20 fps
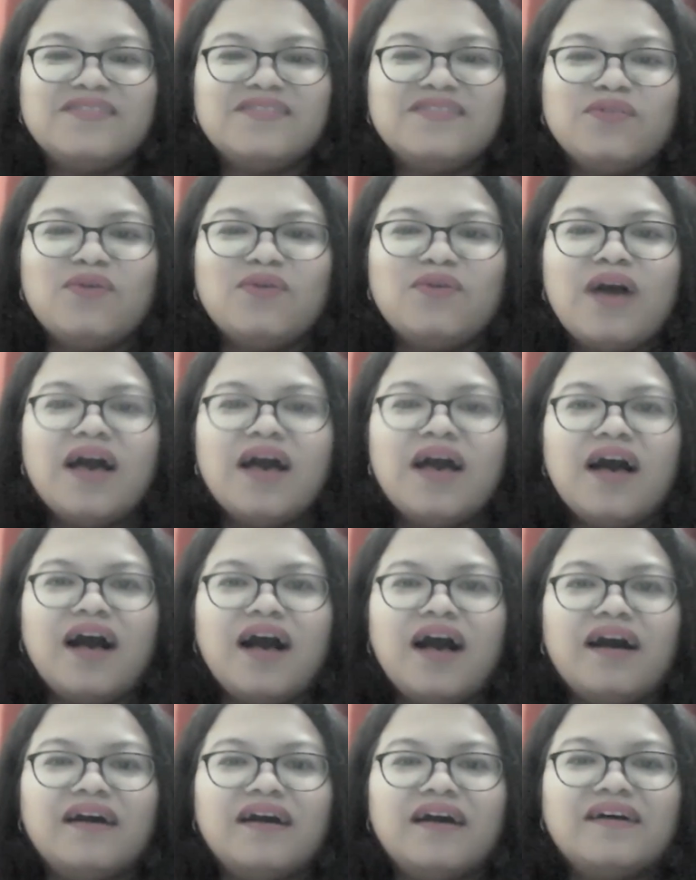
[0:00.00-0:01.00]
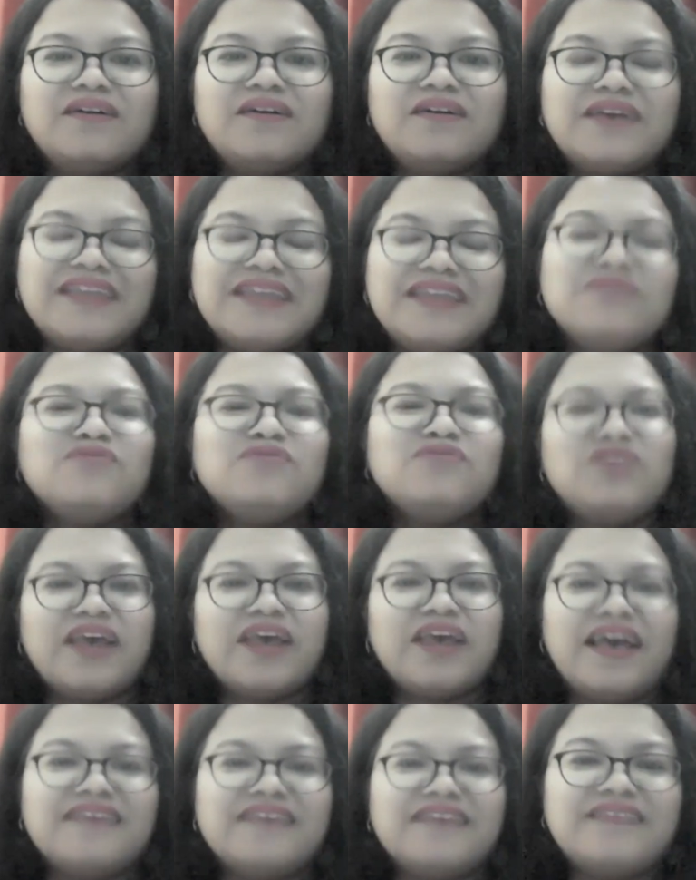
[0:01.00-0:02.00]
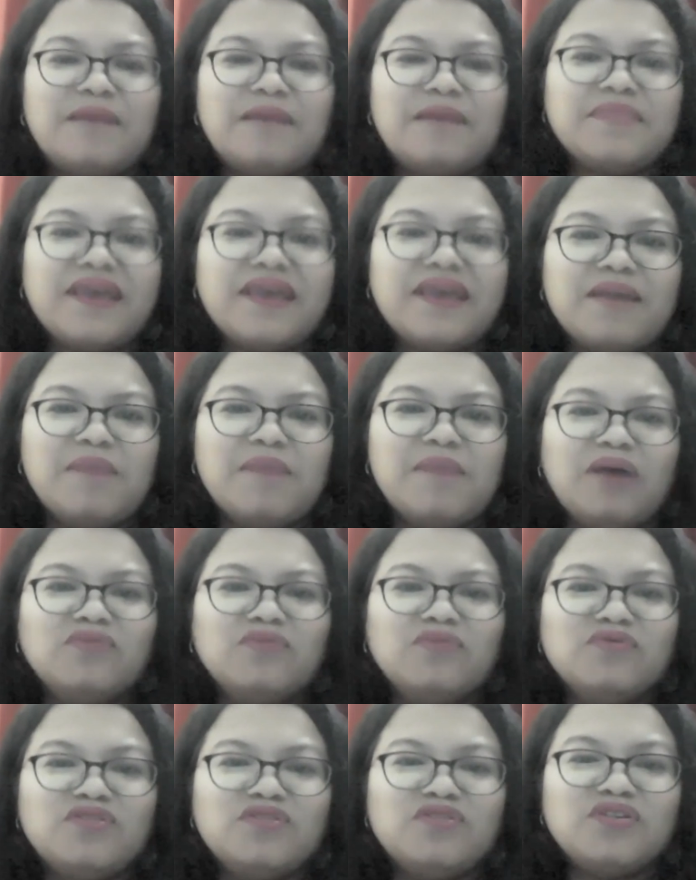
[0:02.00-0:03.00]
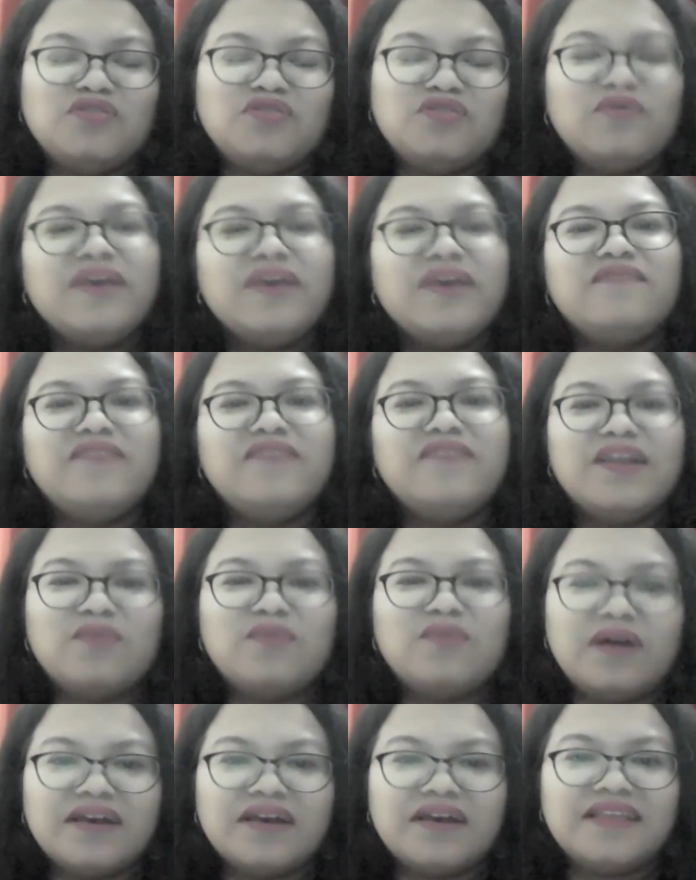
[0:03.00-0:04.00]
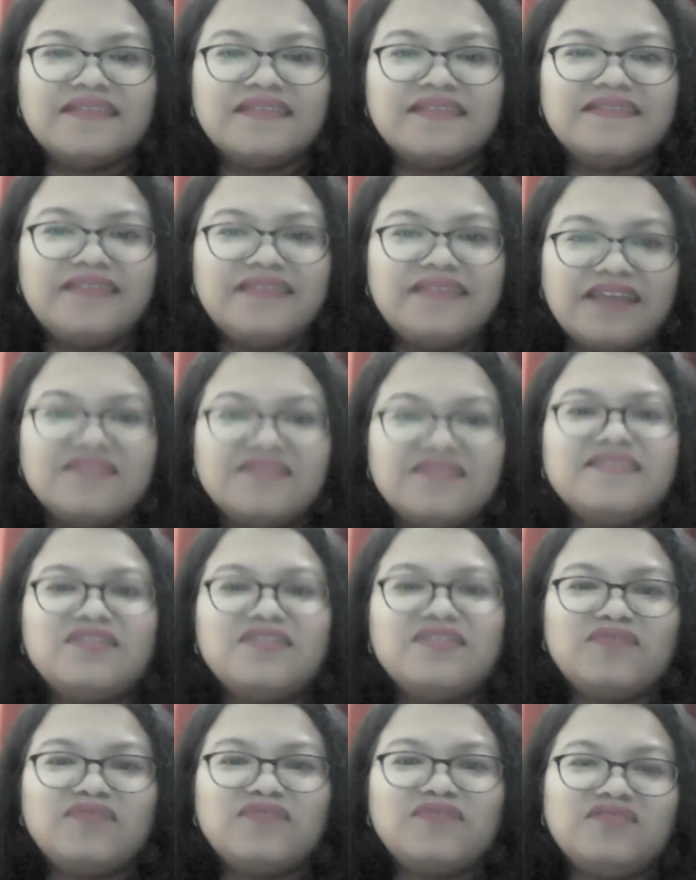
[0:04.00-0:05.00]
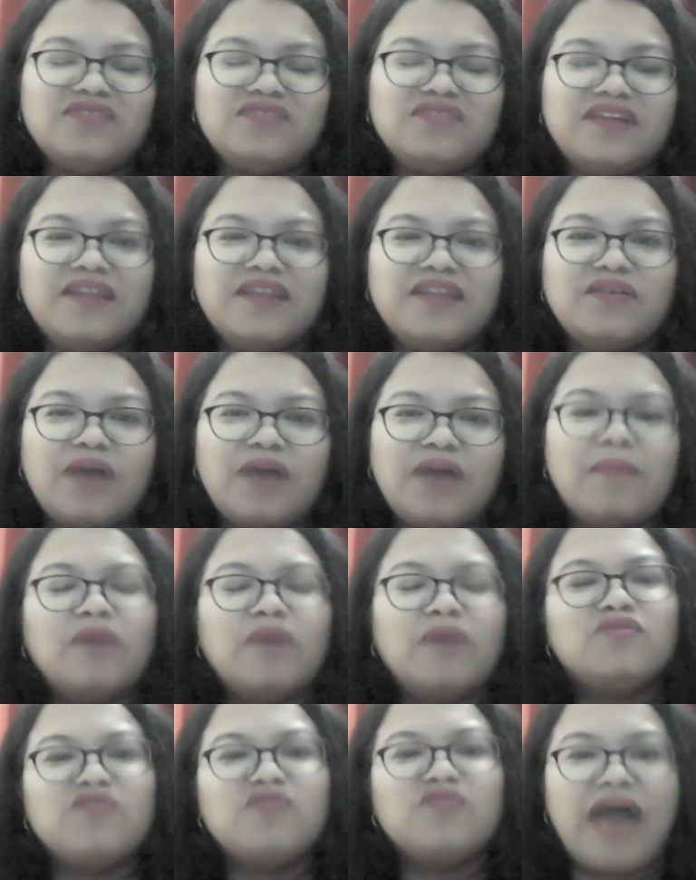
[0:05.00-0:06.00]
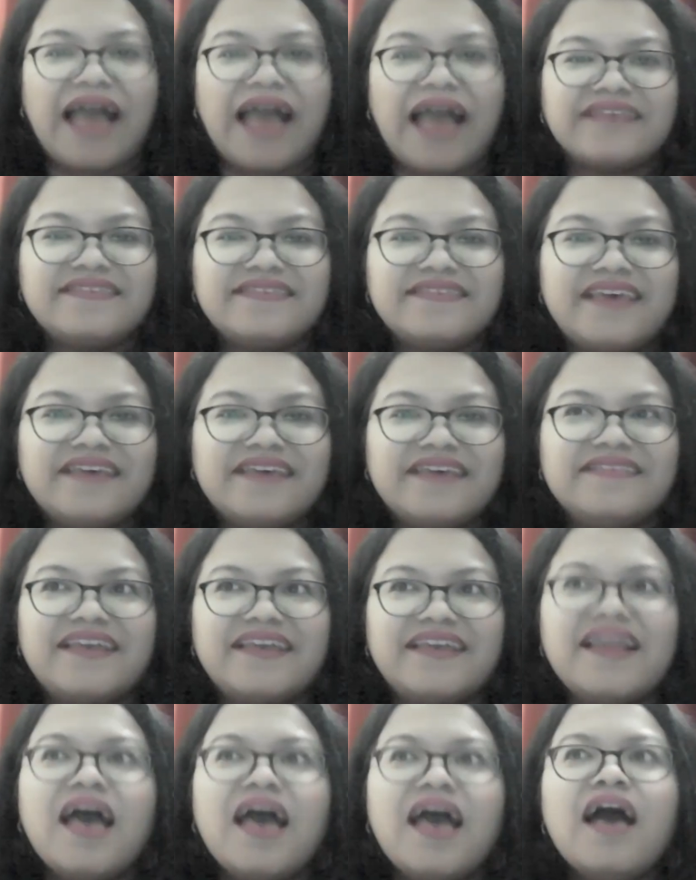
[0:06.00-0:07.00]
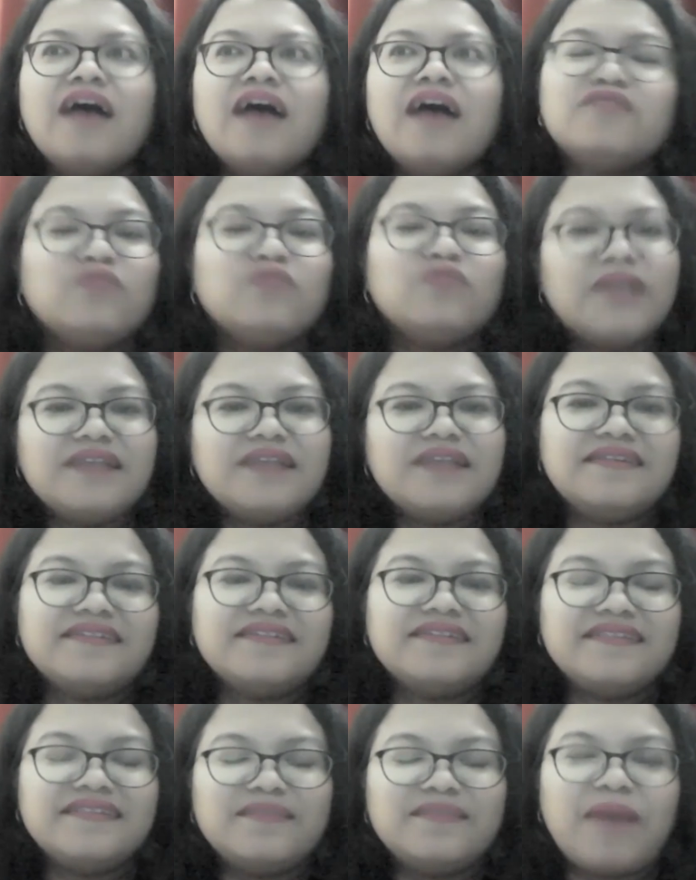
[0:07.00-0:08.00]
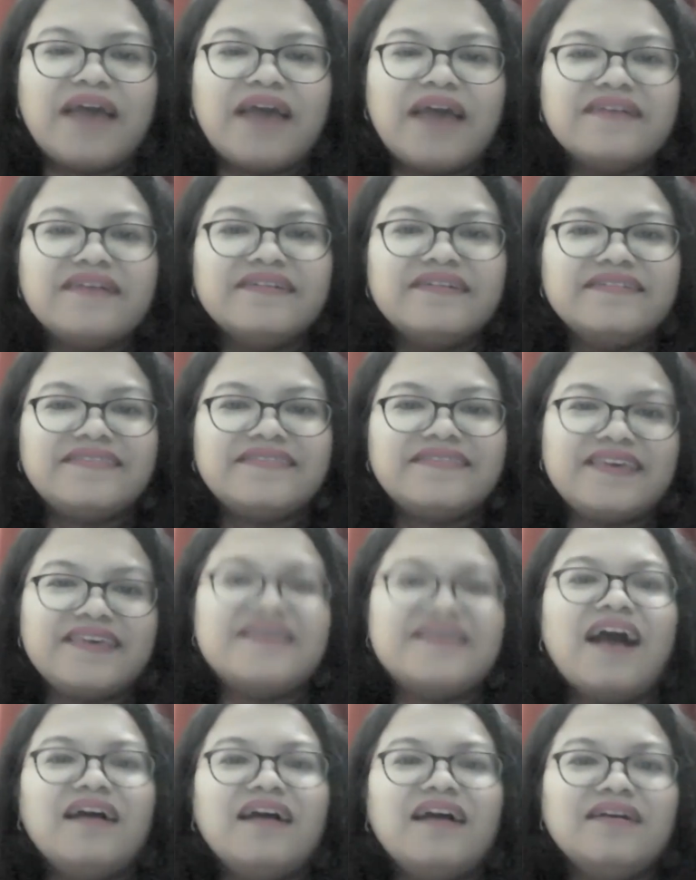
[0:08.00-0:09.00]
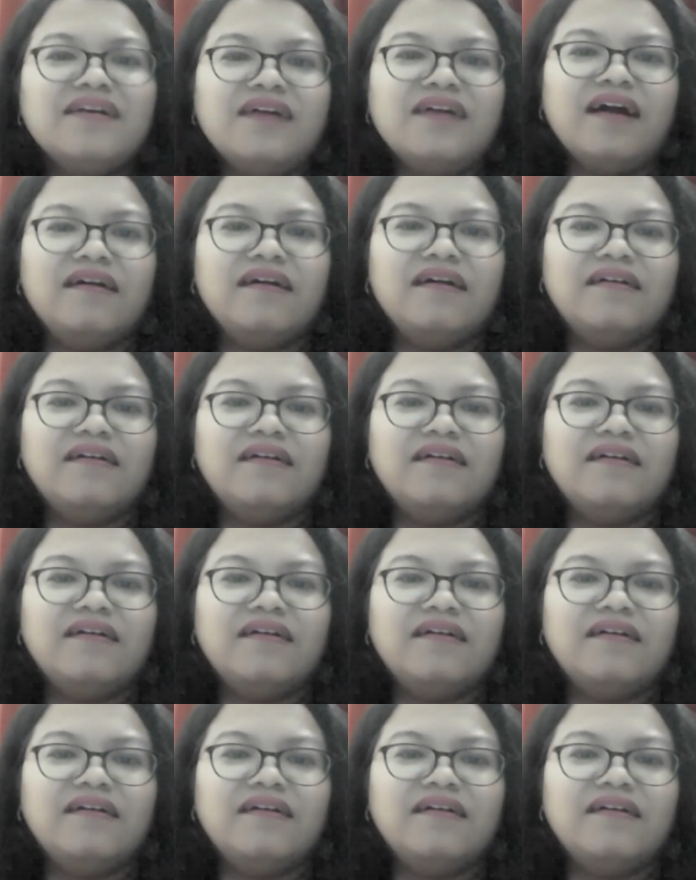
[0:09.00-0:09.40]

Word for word: So can you share something about doing fieldwork in such a situation, about your access, and so that it inspires young